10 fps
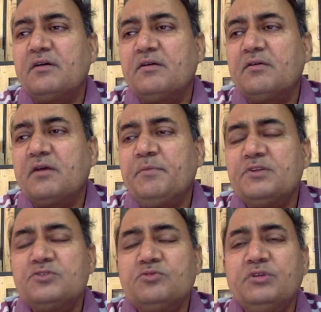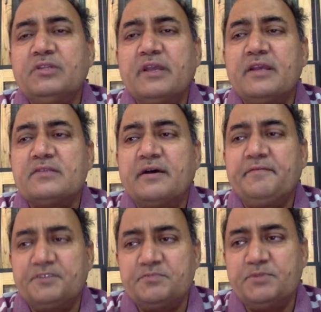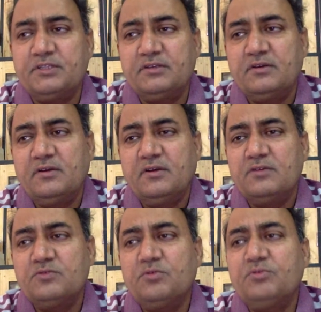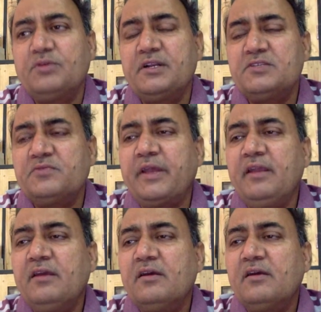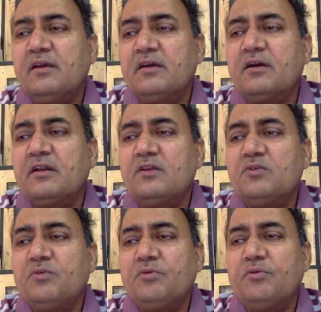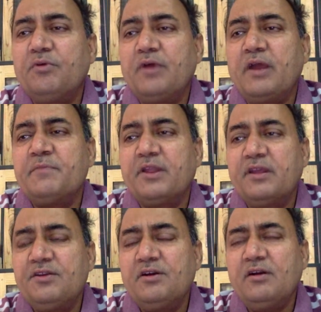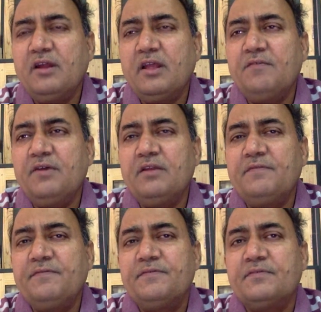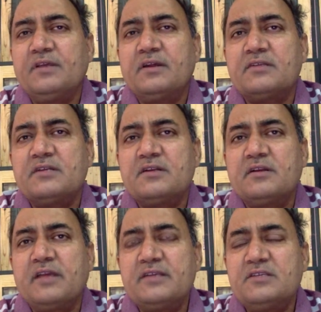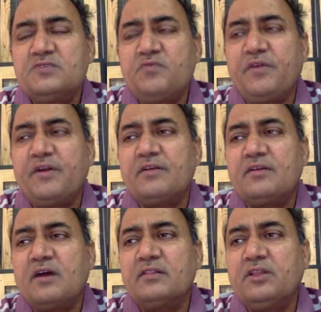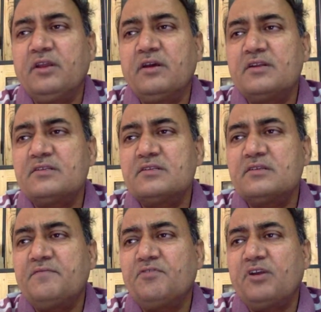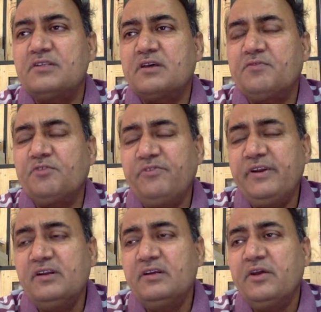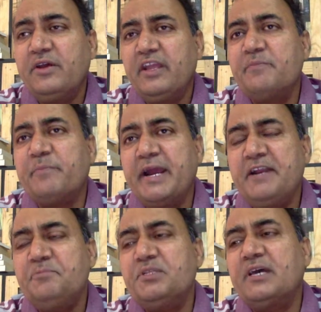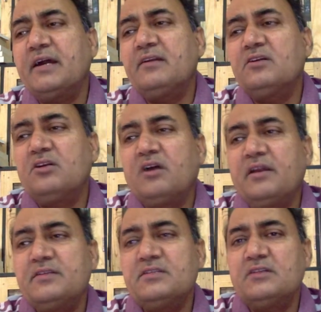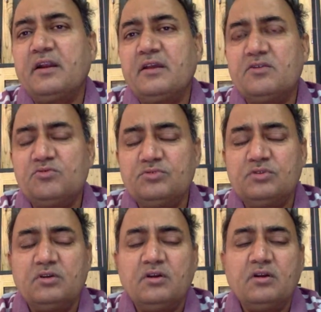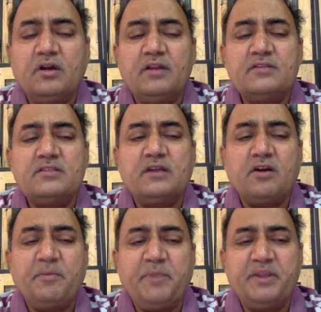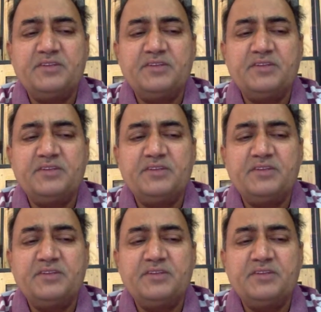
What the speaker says: coming true in the case of Smith. So that is why, according to Edmund Gettier, even if there are certain cases where all three conditions of knowledge are fulfilled, it might be that knowledge is not accrued, knowledge is not obtained.